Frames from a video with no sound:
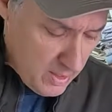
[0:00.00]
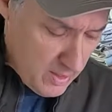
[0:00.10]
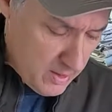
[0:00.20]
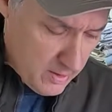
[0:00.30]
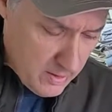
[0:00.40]

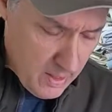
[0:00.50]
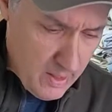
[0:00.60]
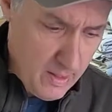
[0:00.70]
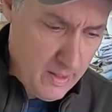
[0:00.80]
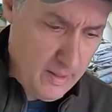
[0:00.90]
And
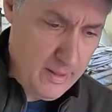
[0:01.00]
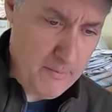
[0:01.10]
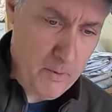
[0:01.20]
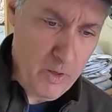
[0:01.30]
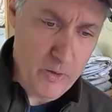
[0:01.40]

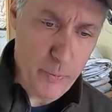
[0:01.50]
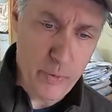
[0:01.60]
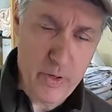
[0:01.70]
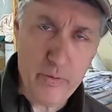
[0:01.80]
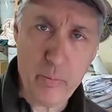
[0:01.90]
um,
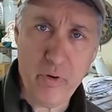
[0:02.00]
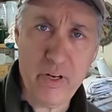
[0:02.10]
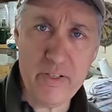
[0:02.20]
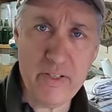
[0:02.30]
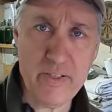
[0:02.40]
what are the
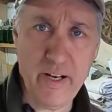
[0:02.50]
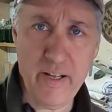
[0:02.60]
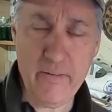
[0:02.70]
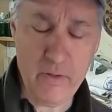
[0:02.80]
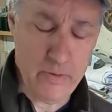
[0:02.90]
projects that
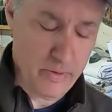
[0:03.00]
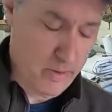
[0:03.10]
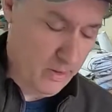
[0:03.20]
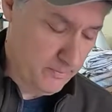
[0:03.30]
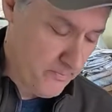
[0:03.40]
I have
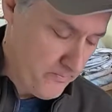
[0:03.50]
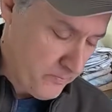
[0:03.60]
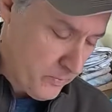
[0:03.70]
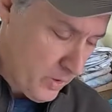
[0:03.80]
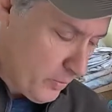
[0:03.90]
going on?
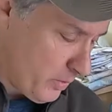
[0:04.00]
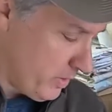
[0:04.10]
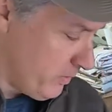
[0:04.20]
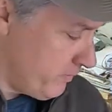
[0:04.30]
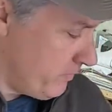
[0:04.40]

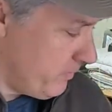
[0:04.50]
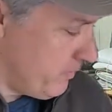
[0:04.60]
Well,